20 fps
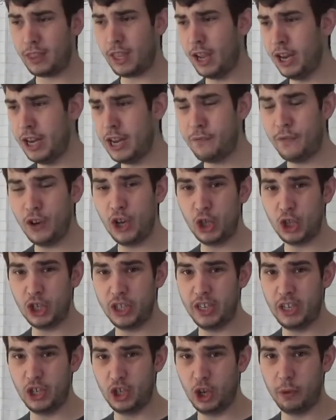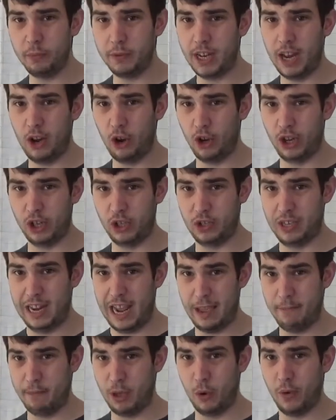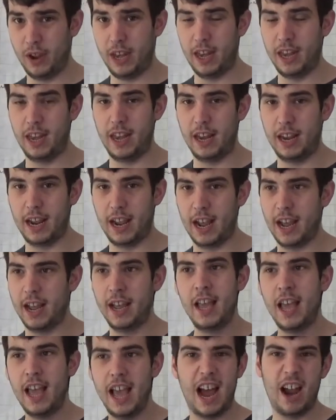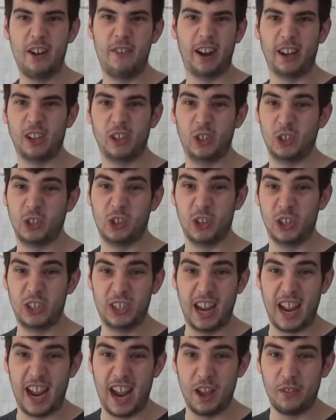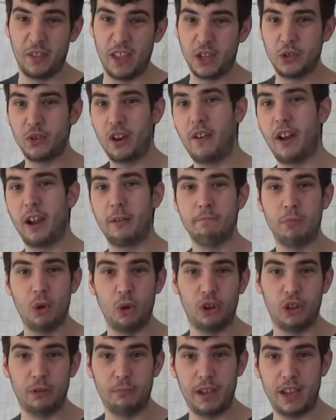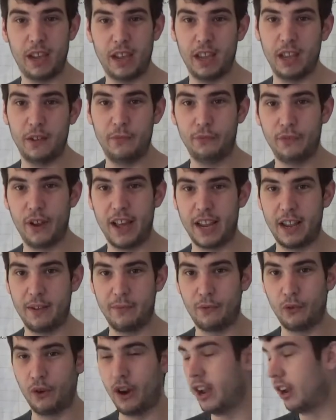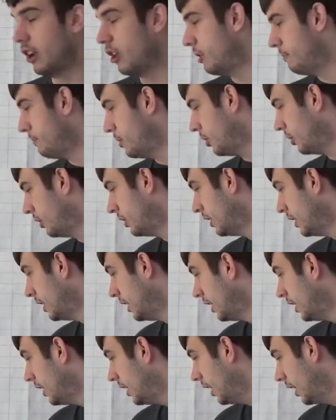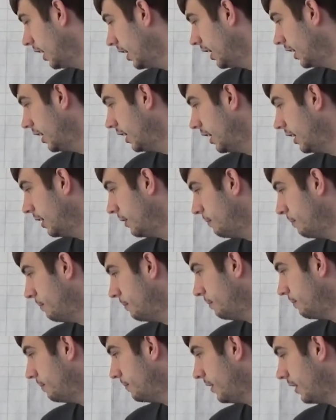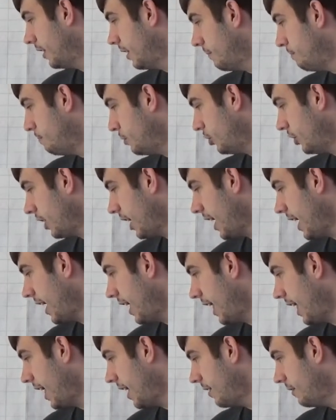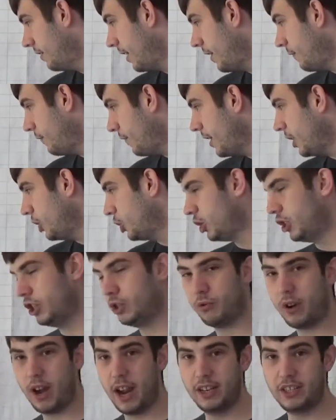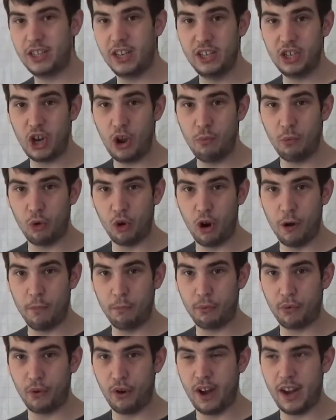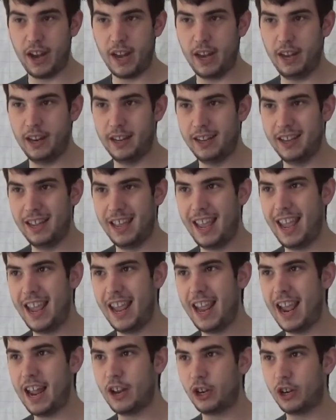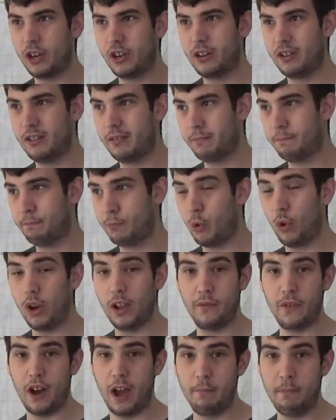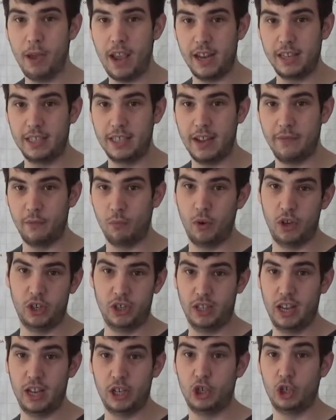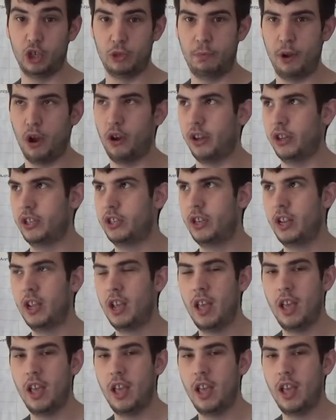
and he finishes in top 10 on his debut in IndyCar, I reckon he's just going to stay out there. So I reckon Button will be uh, flagging for it a lot more. Um, but yeah, he finished his race at his own Grand Prix. He had a qualified P7, which, let's just be honest,